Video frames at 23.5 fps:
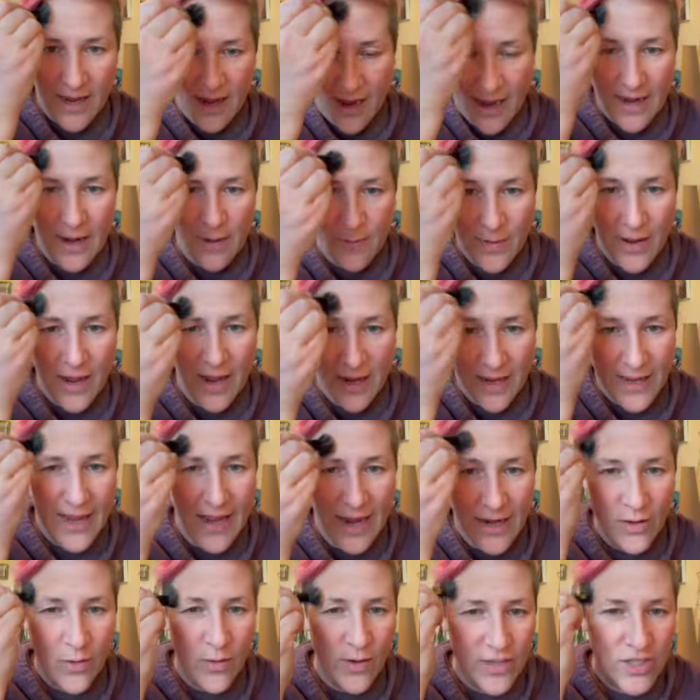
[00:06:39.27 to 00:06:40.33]
and I'm
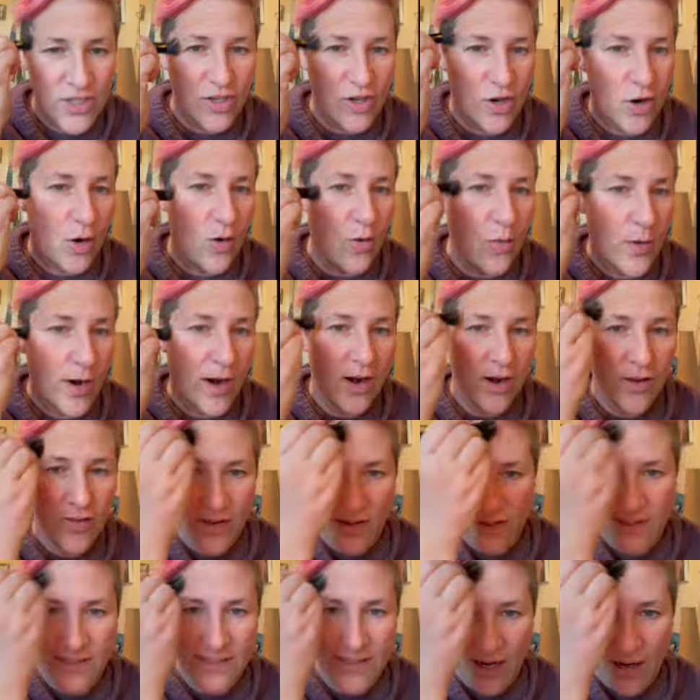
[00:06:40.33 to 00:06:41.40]
again going to go where the
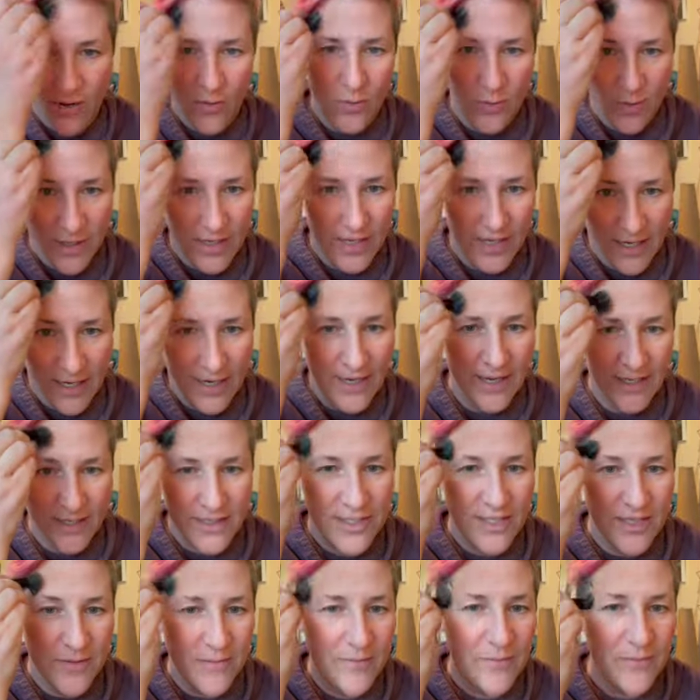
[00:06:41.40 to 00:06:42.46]
sun would hit.